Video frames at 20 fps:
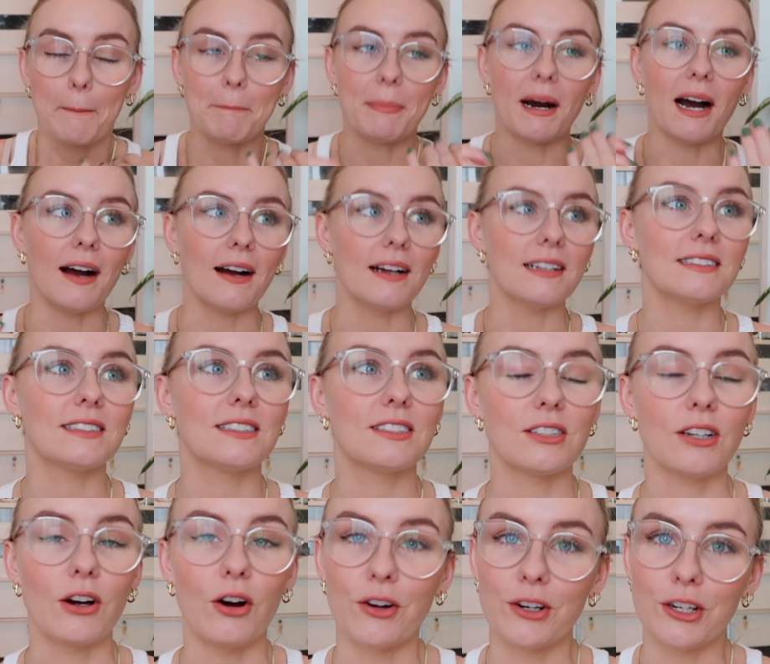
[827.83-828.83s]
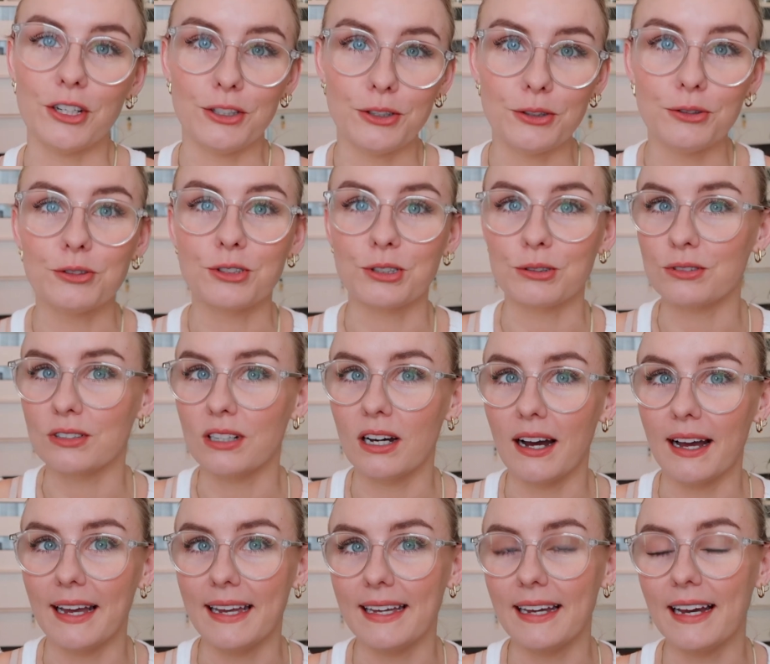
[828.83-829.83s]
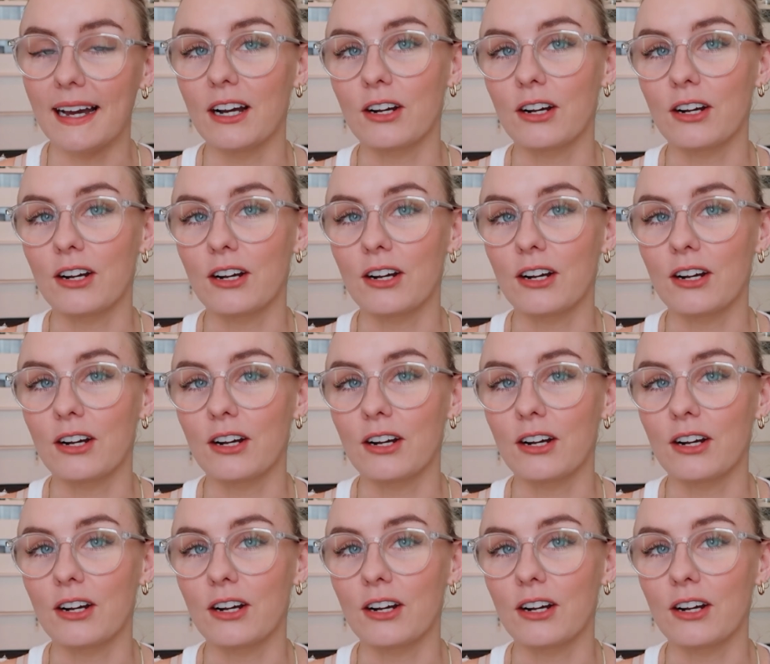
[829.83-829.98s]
but on a usual night,